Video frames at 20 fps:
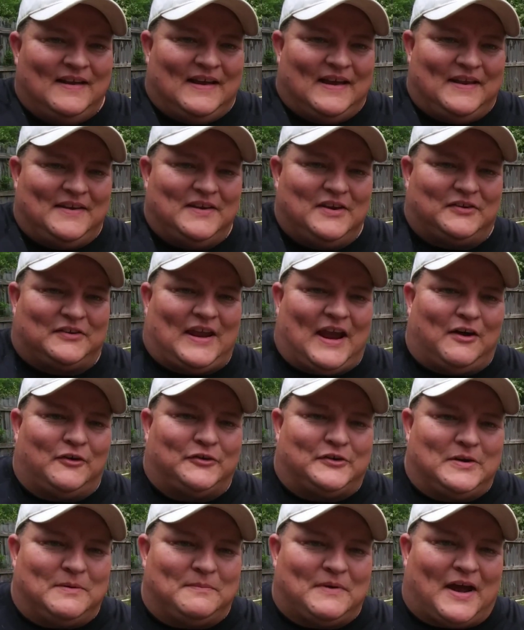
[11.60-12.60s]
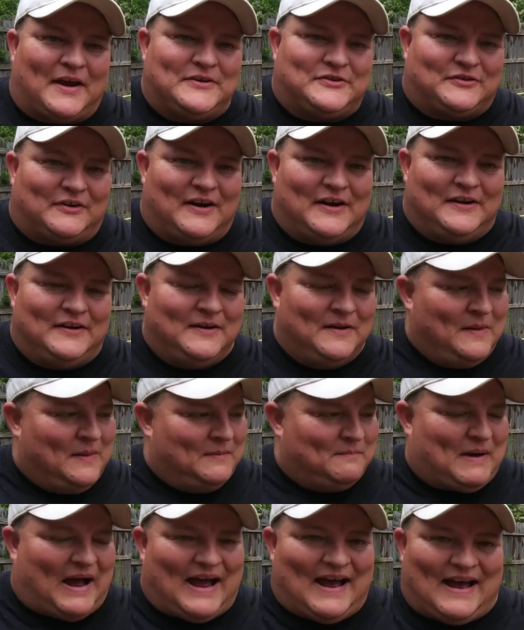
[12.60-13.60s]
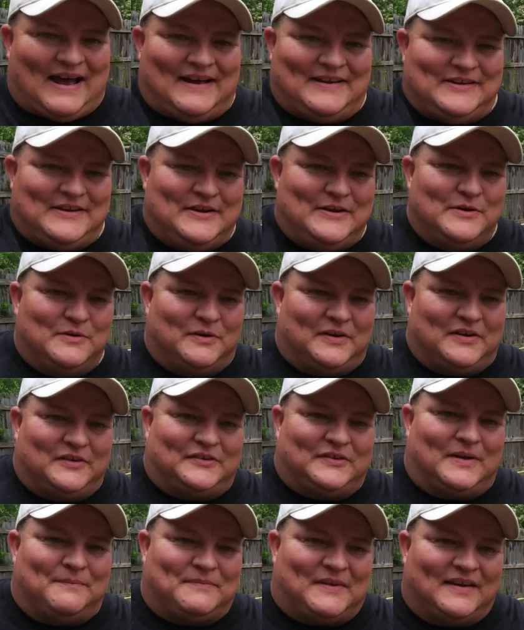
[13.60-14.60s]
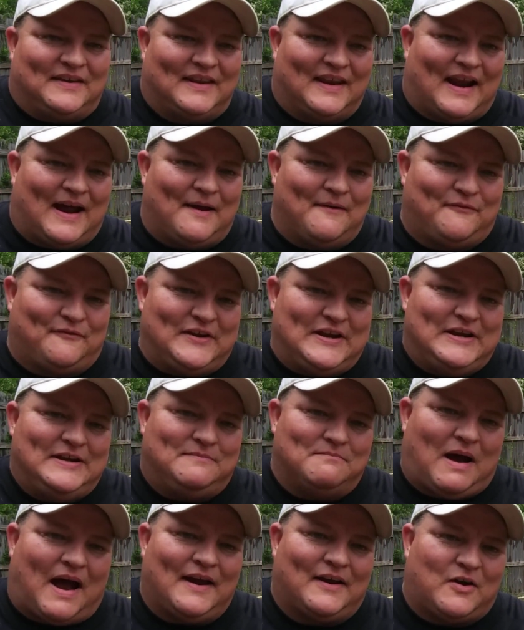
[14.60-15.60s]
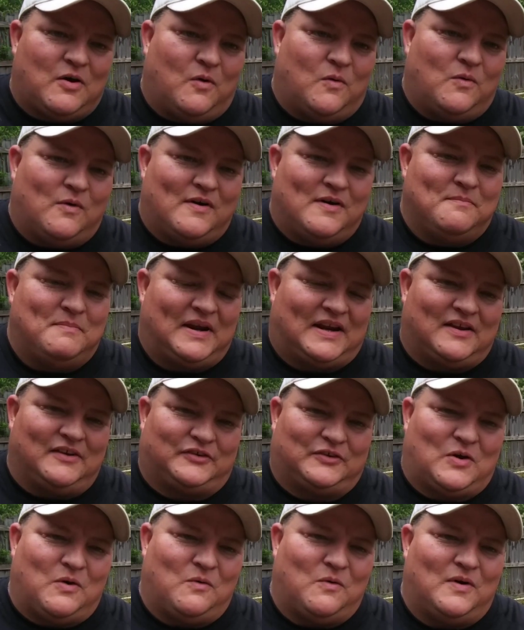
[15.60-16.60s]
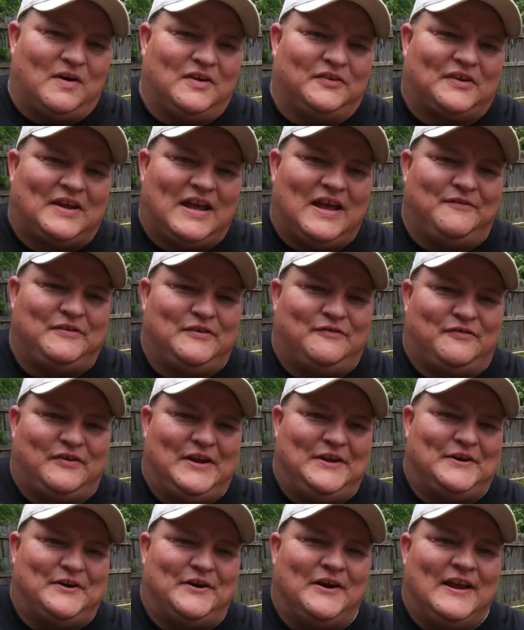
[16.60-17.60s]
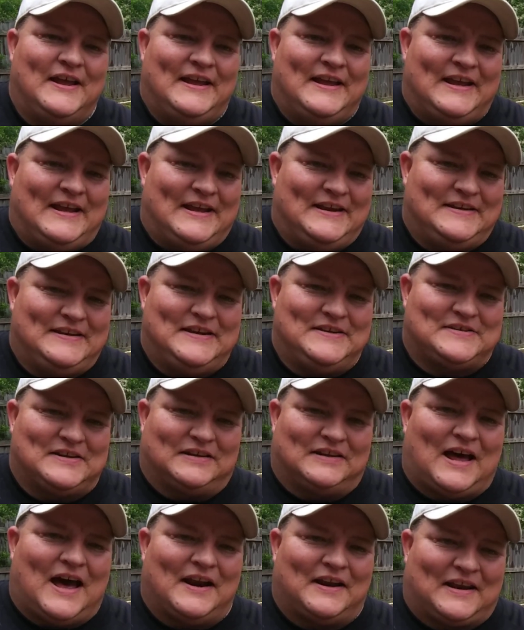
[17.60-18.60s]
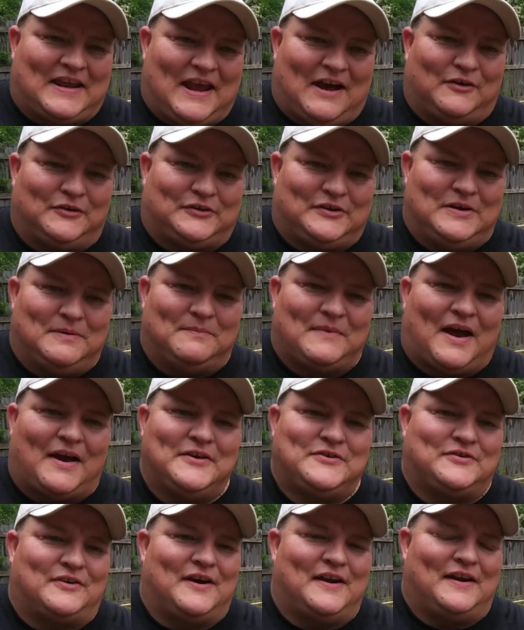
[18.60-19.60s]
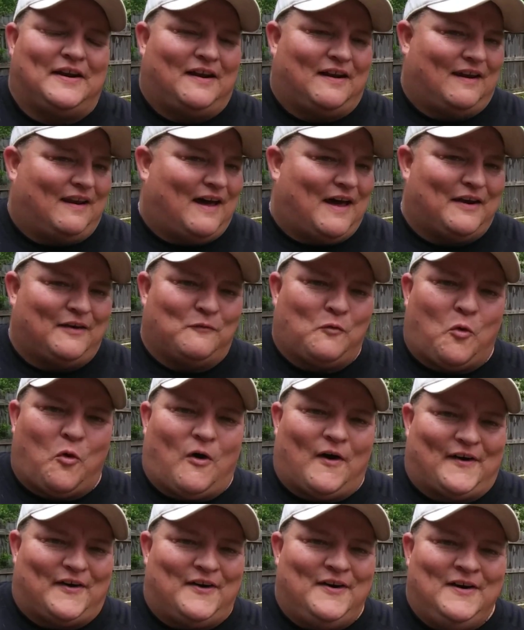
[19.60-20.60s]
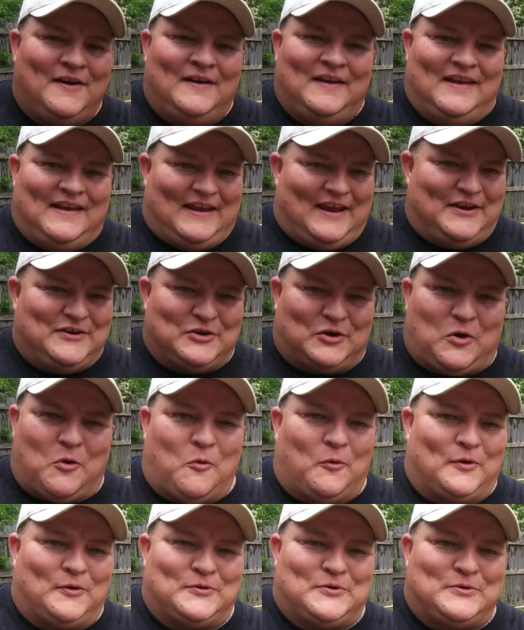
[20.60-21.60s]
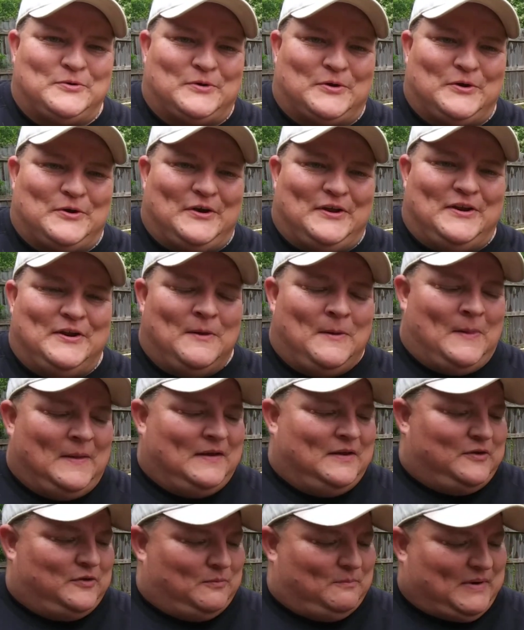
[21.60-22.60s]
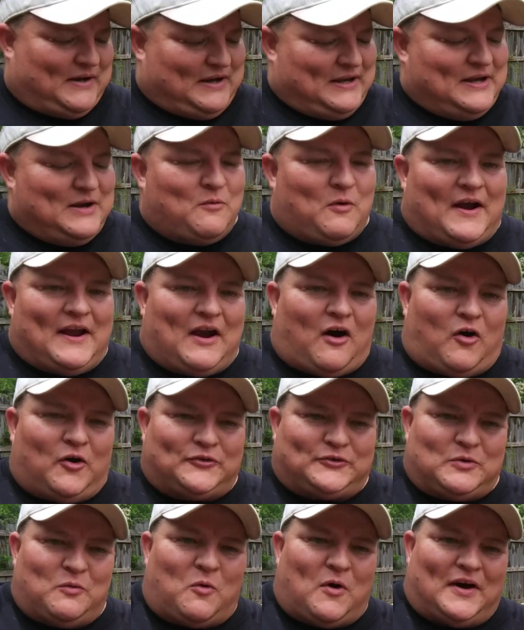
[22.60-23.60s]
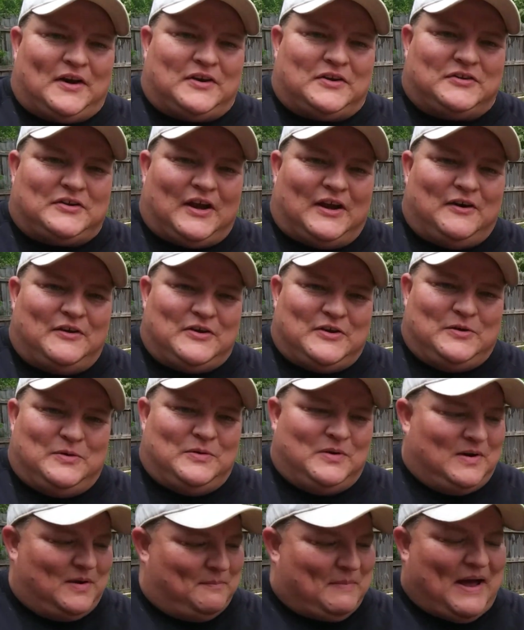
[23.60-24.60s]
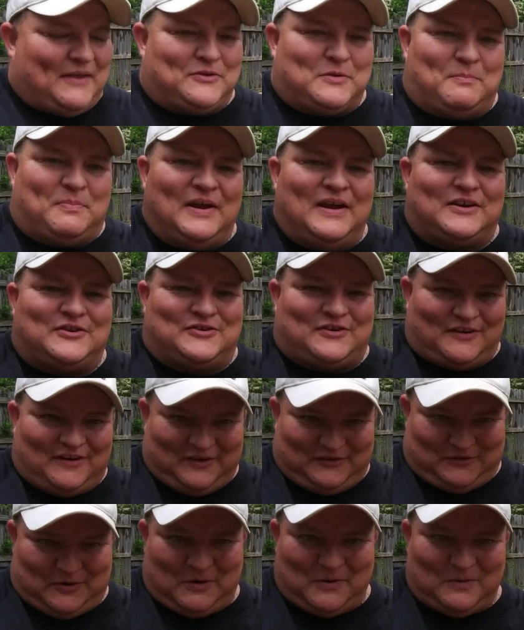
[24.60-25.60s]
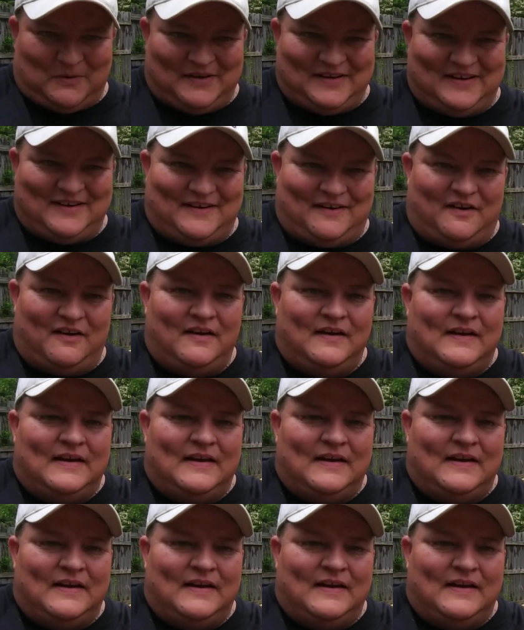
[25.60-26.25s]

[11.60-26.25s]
And this calcium nitrate by High Yield is something that I feed my corn because corn is a heavy feeder. It needs a lot of calcium nitrate, a lot of water, and your corn will do good. But anyway, also wanted to tell you about the picture that's on here.